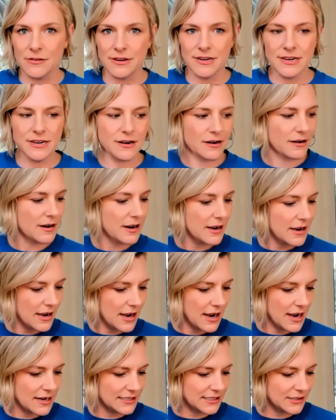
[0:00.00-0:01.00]
here,
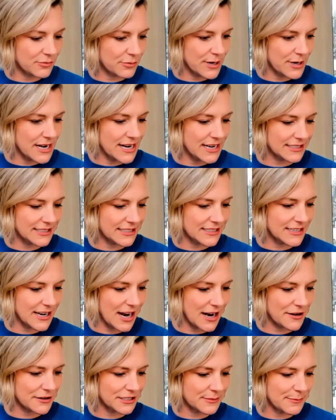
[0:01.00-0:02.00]
and he's reading his
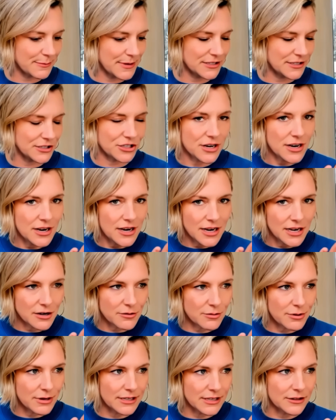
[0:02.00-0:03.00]
entire speech in a
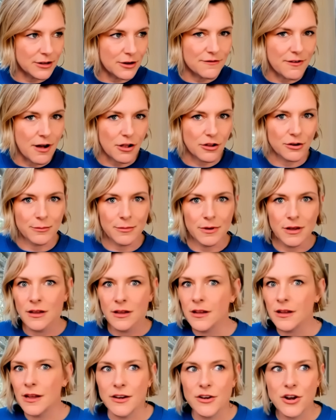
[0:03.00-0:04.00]
really low volume,
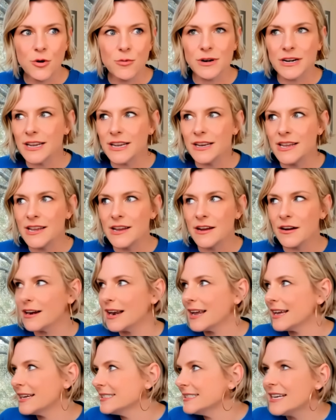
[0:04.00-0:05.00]
and no one can hear. And I
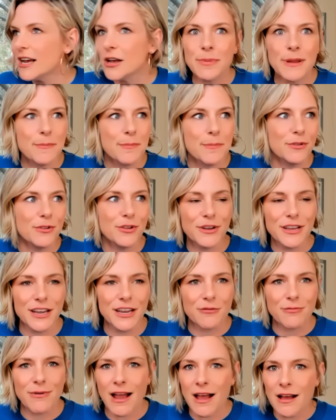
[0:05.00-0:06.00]
can tell people looking
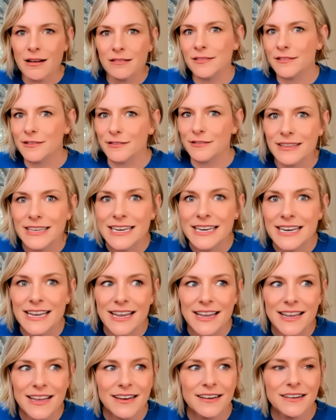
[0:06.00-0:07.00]
around and they're leaning
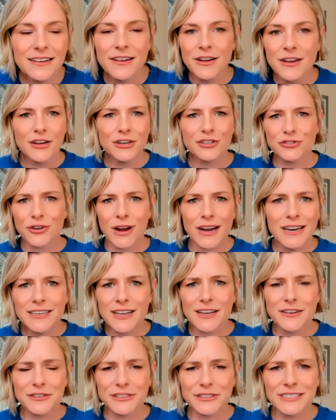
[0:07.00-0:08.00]
in, trying to
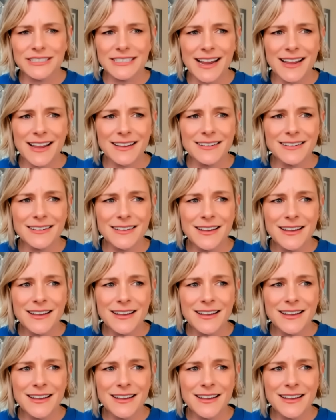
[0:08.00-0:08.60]
understand.